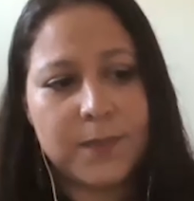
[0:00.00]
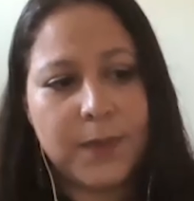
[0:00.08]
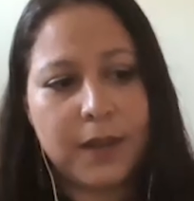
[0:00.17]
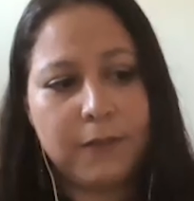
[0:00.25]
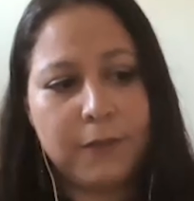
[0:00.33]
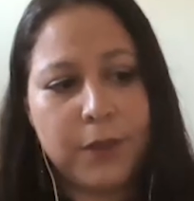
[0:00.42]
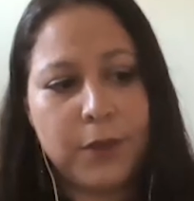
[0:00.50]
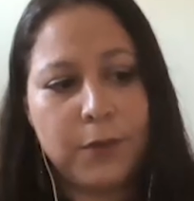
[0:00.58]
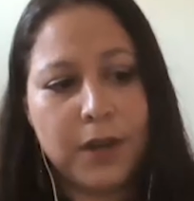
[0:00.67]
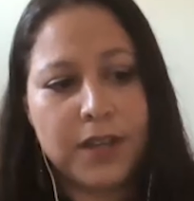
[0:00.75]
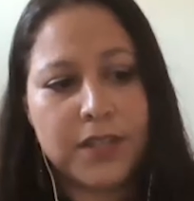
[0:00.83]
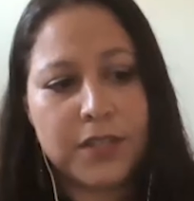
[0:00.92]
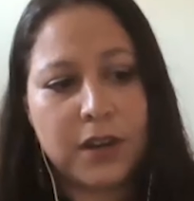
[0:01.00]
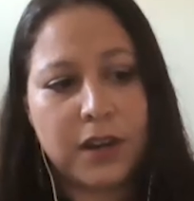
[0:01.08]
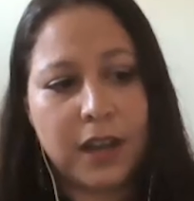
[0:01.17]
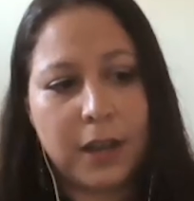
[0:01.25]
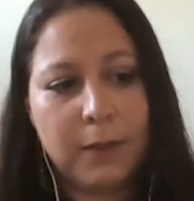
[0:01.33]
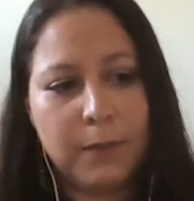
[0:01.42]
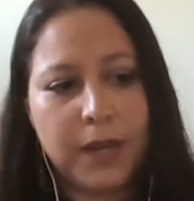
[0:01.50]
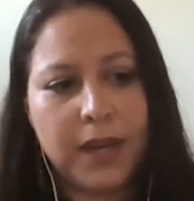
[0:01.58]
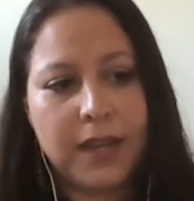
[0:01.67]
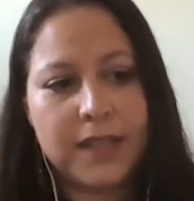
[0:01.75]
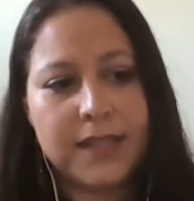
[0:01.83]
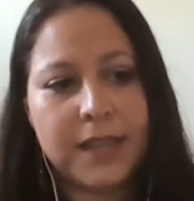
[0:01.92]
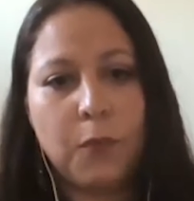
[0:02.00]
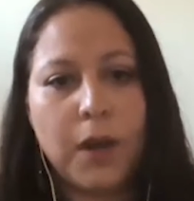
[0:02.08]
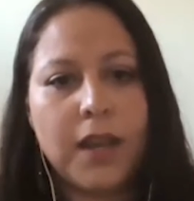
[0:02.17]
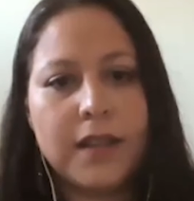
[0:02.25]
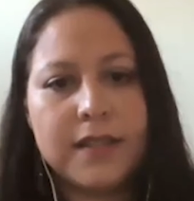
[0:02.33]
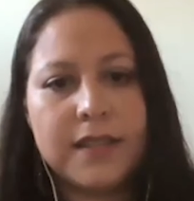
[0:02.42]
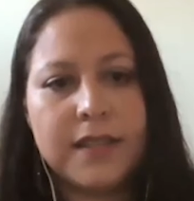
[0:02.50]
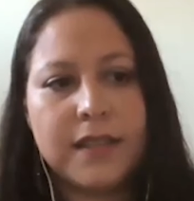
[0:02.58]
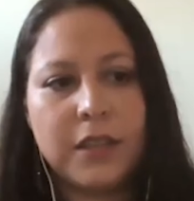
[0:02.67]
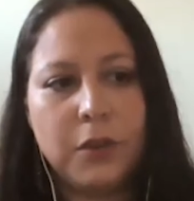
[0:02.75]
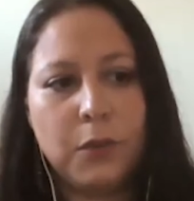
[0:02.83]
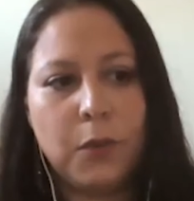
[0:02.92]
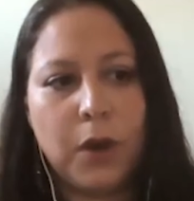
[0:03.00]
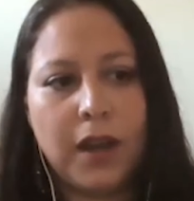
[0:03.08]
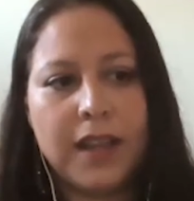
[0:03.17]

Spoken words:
But if you want to start a company, it's like, what is it that you want?